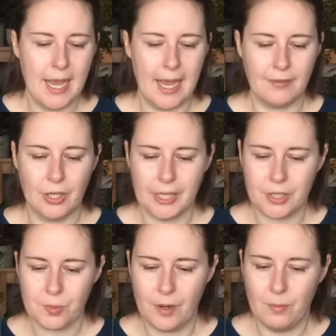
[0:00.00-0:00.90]
I've got
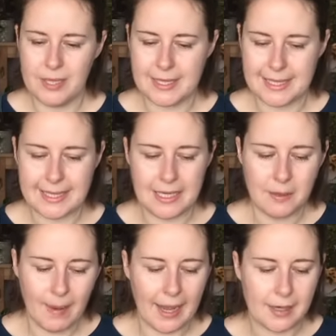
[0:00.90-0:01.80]
each one with its
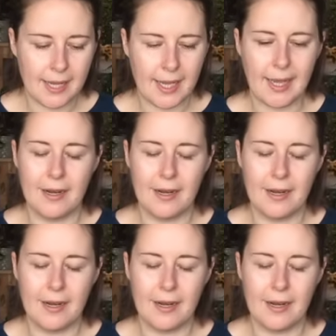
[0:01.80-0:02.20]
seed packet,